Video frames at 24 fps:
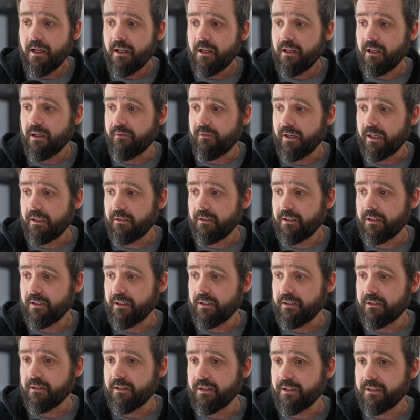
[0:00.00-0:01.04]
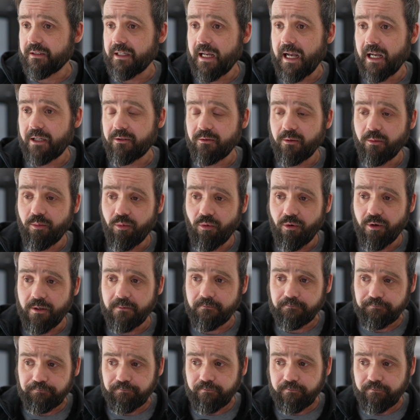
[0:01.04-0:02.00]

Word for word: if I click into this tax report